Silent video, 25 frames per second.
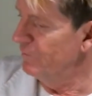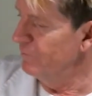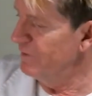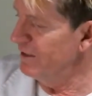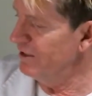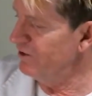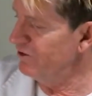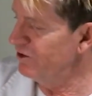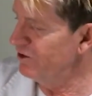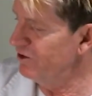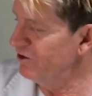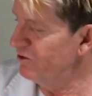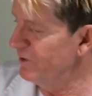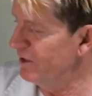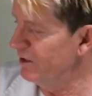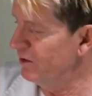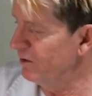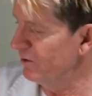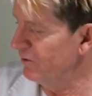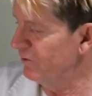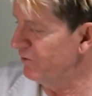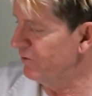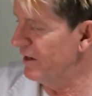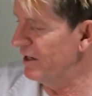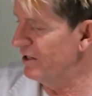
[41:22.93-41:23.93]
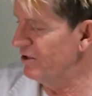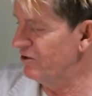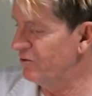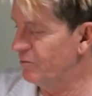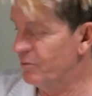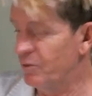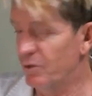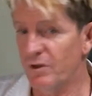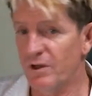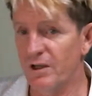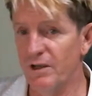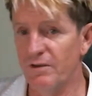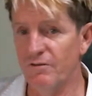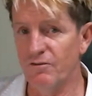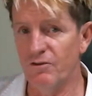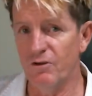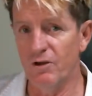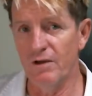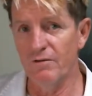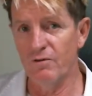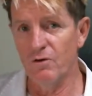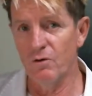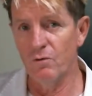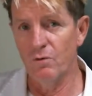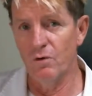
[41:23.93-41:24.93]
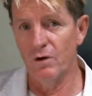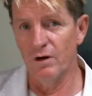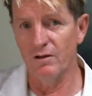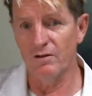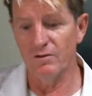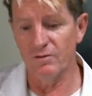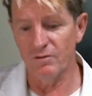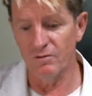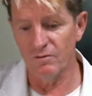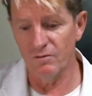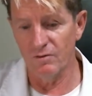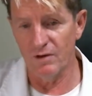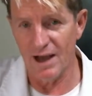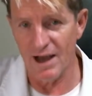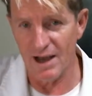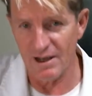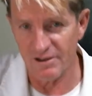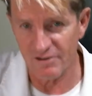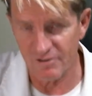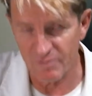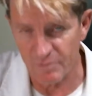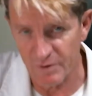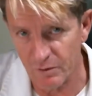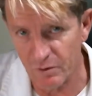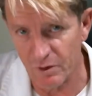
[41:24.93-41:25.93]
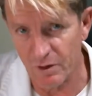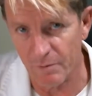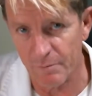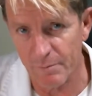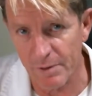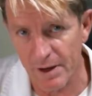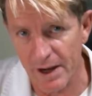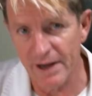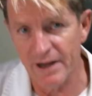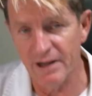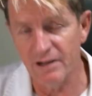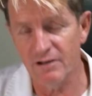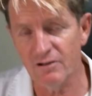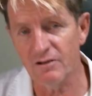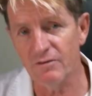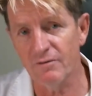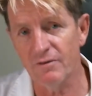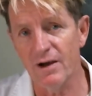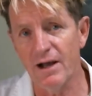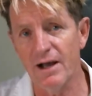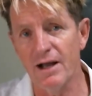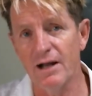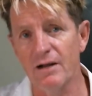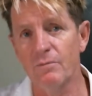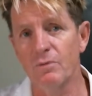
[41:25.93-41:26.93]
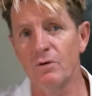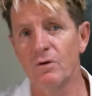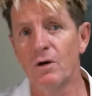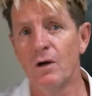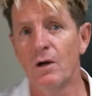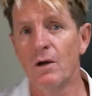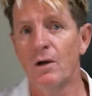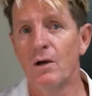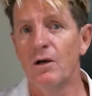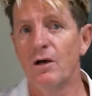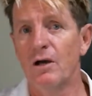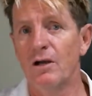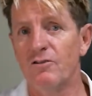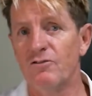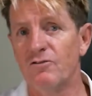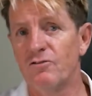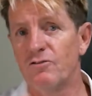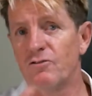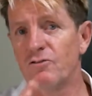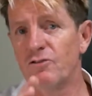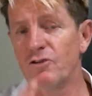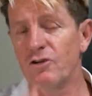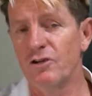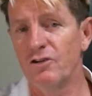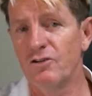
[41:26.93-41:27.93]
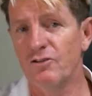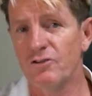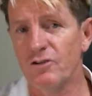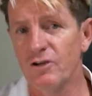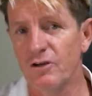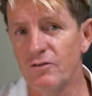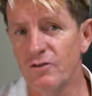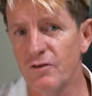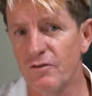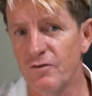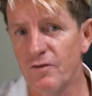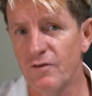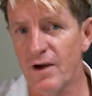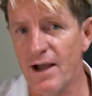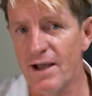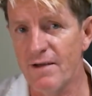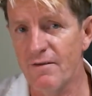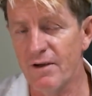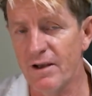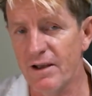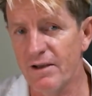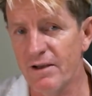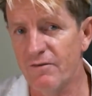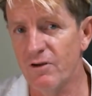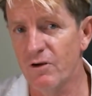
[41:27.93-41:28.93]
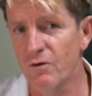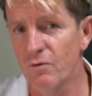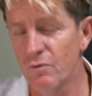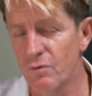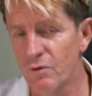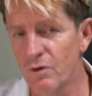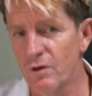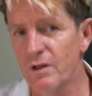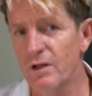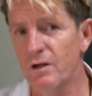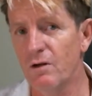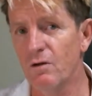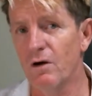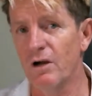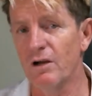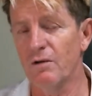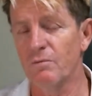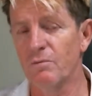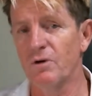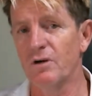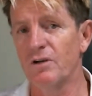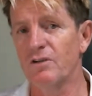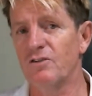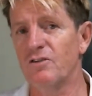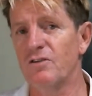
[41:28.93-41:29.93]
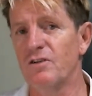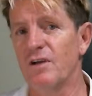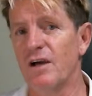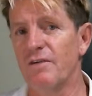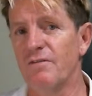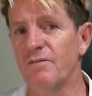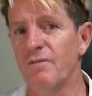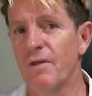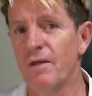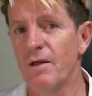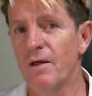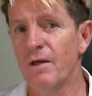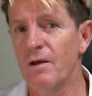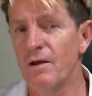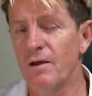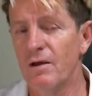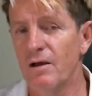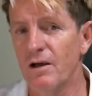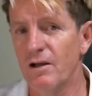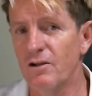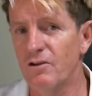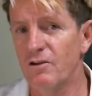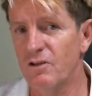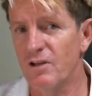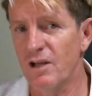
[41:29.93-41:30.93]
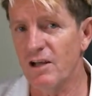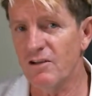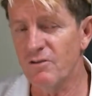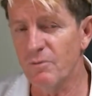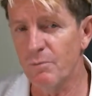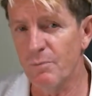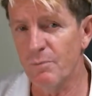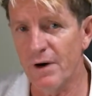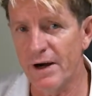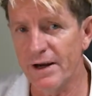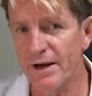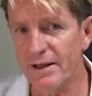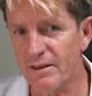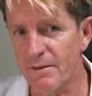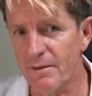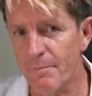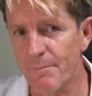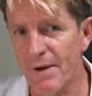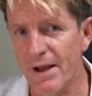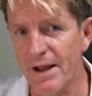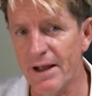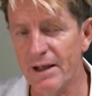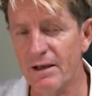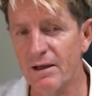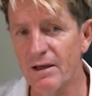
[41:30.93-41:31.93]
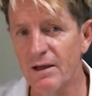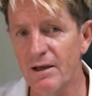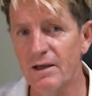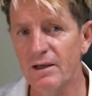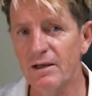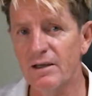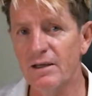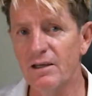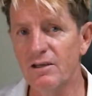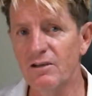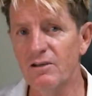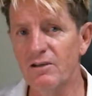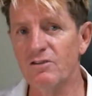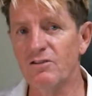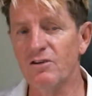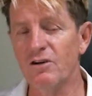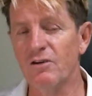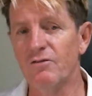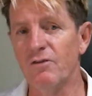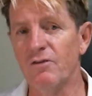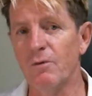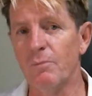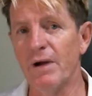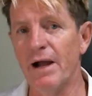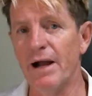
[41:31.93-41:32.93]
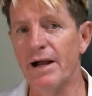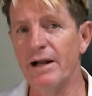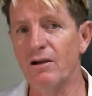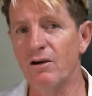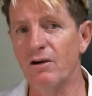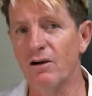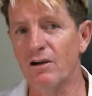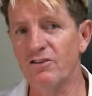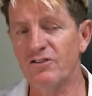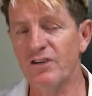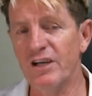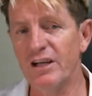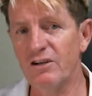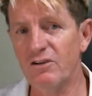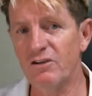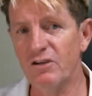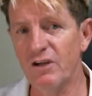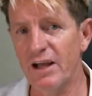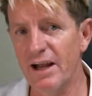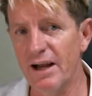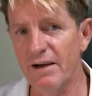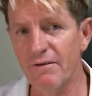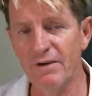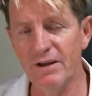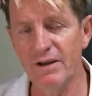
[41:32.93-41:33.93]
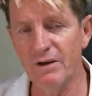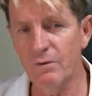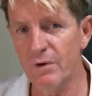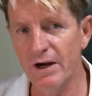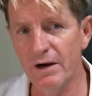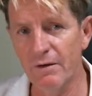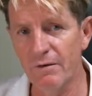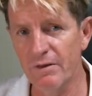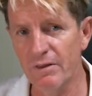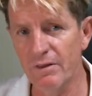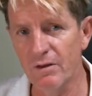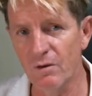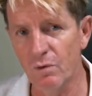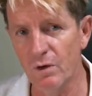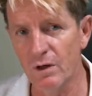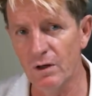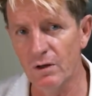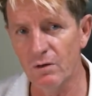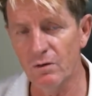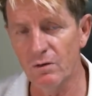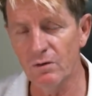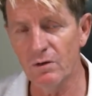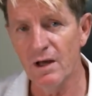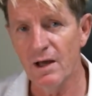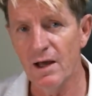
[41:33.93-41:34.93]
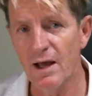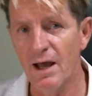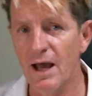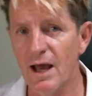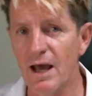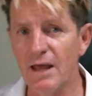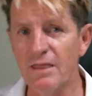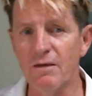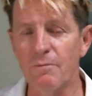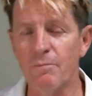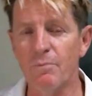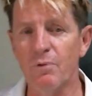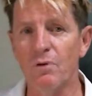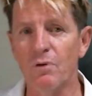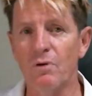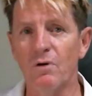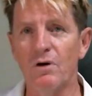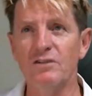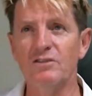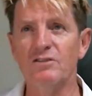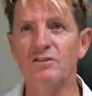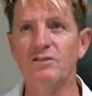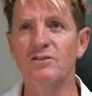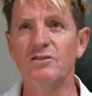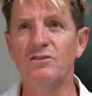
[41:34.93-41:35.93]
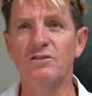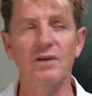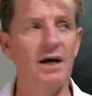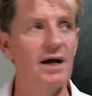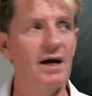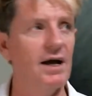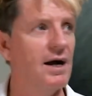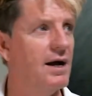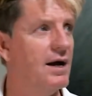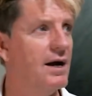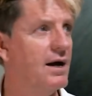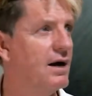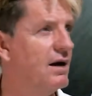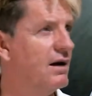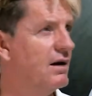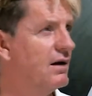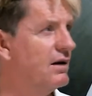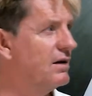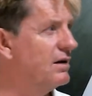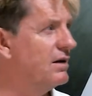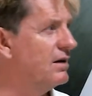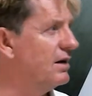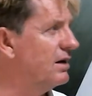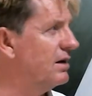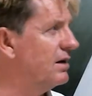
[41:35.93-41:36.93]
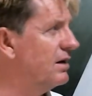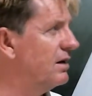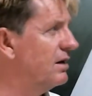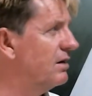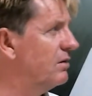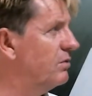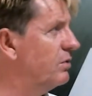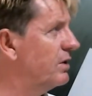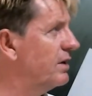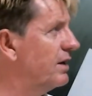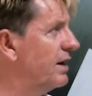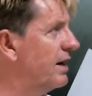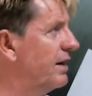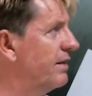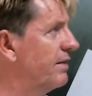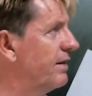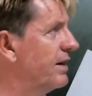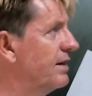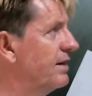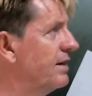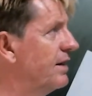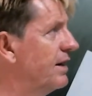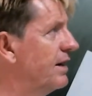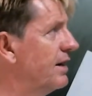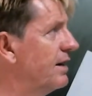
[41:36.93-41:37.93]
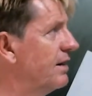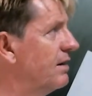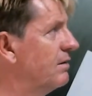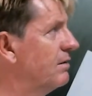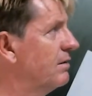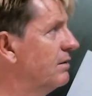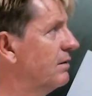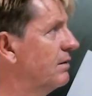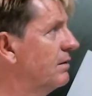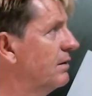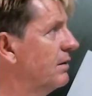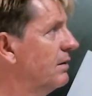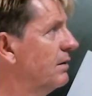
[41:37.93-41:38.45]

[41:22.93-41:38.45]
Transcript: Message me on Facebook if you ever want to ask me what painting's available. Do yourself a favour. If you really like my stuff, it doesn't break the bank. Get yourself a painting. I send it anywhere in the world, and the prices are, what are they now?